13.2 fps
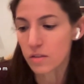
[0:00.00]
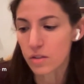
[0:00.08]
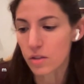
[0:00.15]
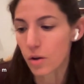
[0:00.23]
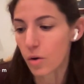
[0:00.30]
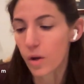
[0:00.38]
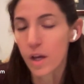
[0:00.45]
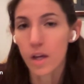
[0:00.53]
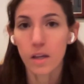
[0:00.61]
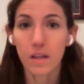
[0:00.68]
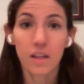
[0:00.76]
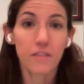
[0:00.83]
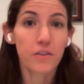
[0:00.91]
So
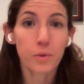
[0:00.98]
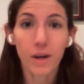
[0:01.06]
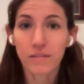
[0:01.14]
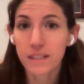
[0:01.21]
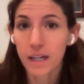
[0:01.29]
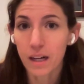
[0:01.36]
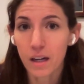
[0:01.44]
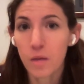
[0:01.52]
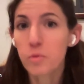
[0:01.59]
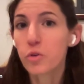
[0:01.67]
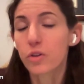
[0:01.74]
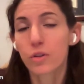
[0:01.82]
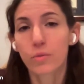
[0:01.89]
if you have time,
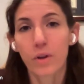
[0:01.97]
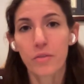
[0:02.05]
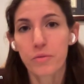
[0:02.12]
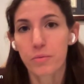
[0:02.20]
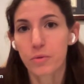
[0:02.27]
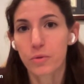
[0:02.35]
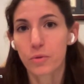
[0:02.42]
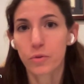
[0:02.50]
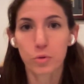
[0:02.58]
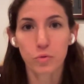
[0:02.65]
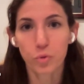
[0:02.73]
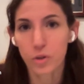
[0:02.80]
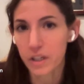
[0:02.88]
you could run through
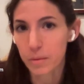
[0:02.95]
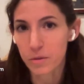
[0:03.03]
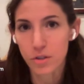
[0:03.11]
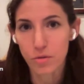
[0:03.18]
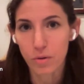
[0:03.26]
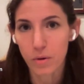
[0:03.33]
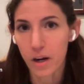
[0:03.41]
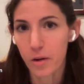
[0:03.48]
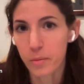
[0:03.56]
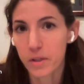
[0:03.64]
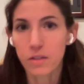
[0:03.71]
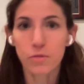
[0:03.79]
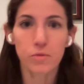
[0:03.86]
those 4 damages
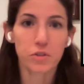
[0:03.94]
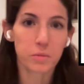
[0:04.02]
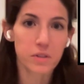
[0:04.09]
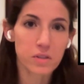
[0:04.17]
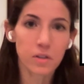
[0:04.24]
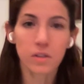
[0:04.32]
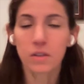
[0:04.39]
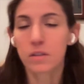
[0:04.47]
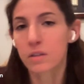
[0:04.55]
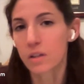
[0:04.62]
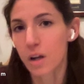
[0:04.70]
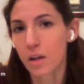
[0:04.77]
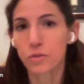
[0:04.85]
requirements: reasonably
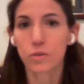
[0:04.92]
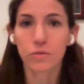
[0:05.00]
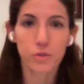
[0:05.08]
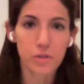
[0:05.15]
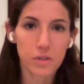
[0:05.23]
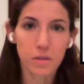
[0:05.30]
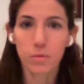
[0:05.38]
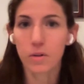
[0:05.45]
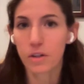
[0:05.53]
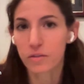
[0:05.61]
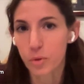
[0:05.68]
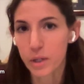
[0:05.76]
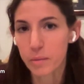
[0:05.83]
certain, causal, foreseeable,
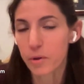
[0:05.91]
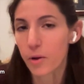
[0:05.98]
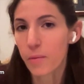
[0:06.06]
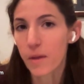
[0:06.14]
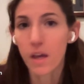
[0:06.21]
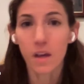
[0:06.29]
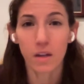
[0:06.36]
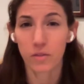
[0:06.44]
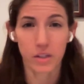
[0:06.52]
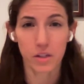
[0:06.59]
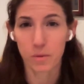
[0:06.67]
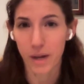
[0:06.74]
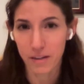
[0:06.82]
unavoidable. I don't
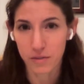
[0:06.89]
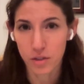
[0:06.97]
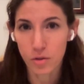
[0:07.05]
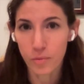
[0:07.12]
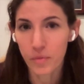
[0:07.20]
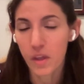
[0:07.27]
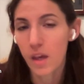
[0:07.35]
think you have to.